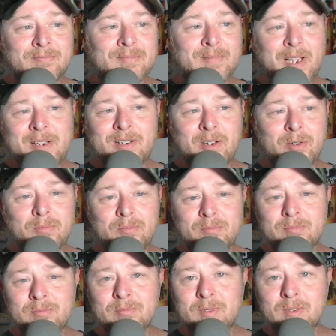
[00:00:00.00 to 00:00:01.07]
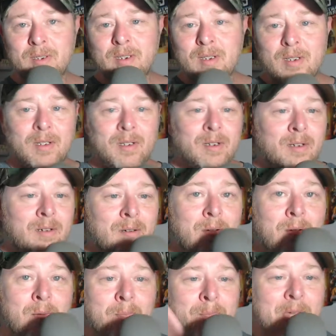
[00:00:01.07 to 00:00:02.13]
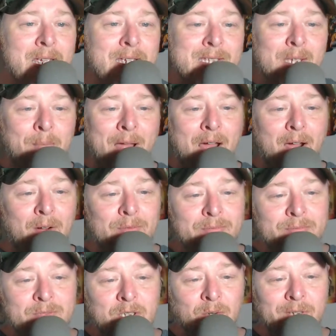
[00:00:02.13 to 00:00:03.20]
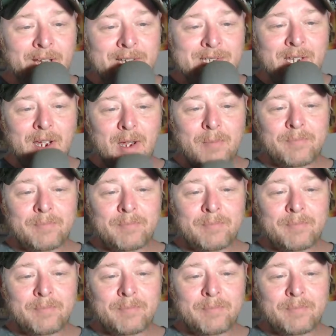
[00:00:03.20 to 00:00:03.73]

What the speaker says: They do. Peace. I'm out. Till next time.